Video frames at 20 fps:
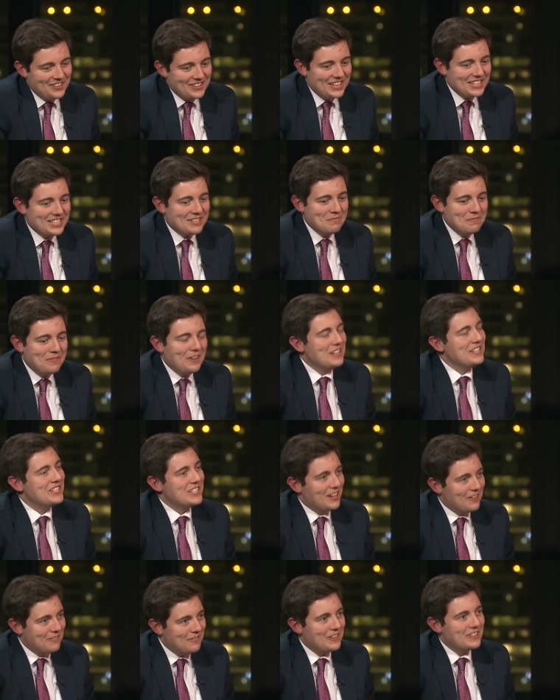there's some fun
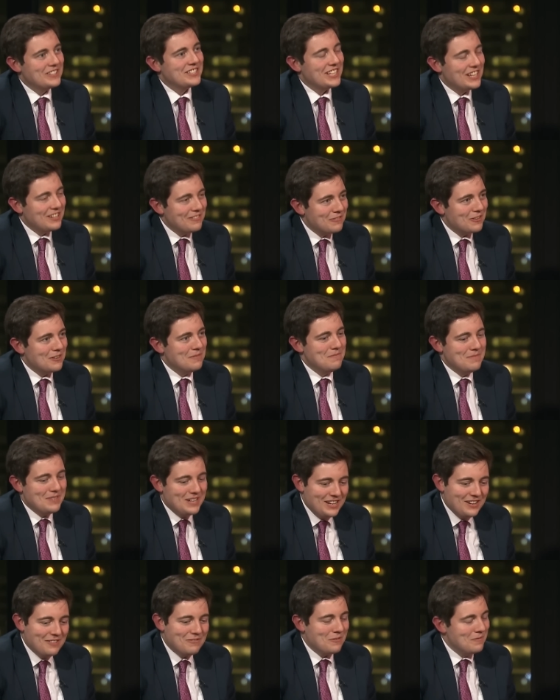stuff, I'll say, from
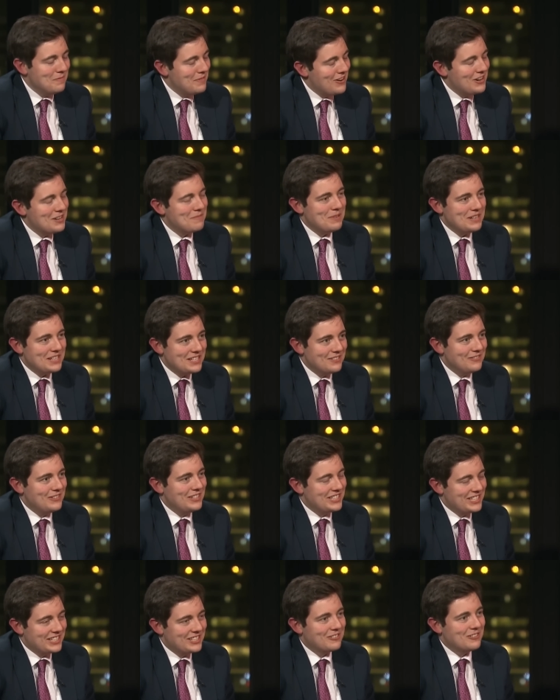uh, from various bits of
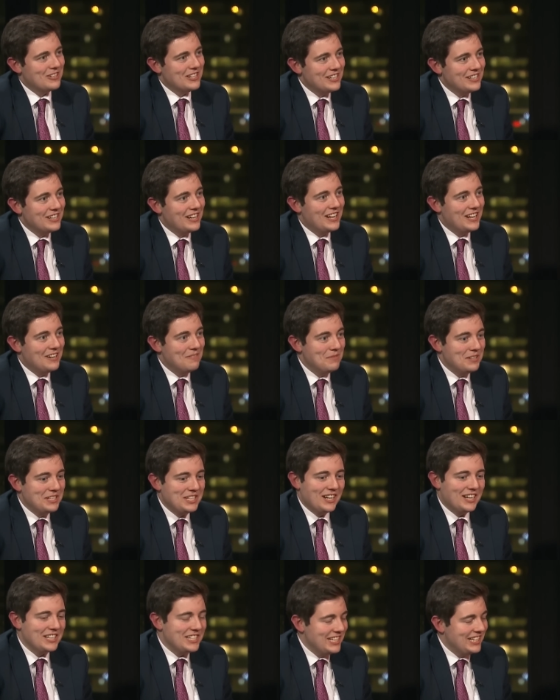Liz's career. Um, the
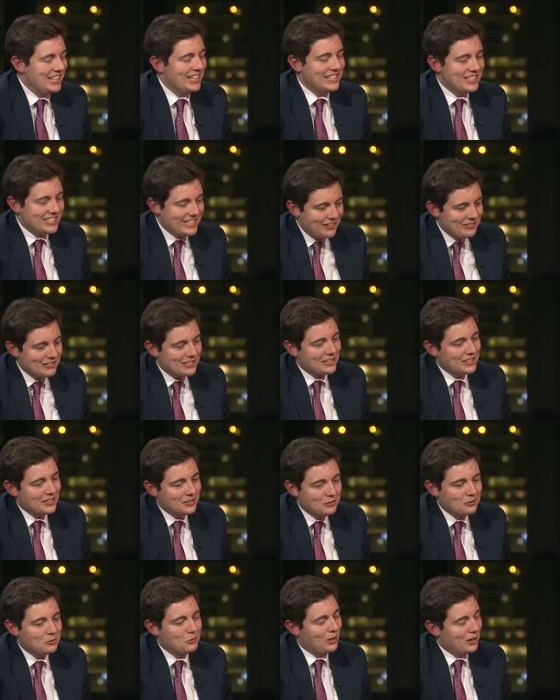DIT year stands
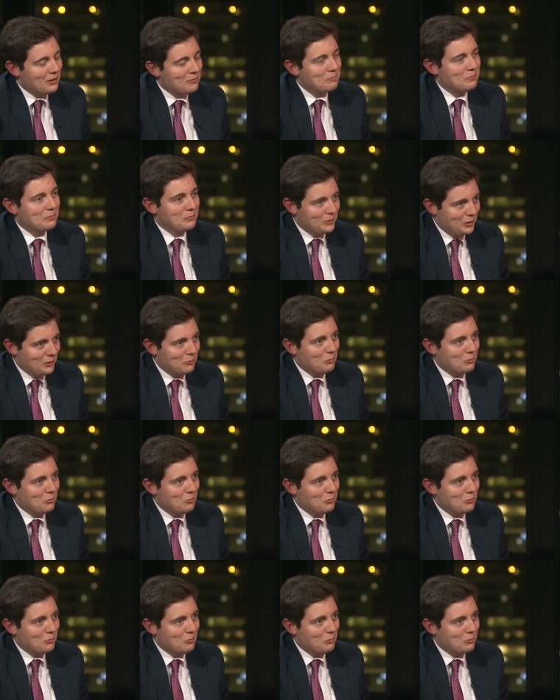a quite a good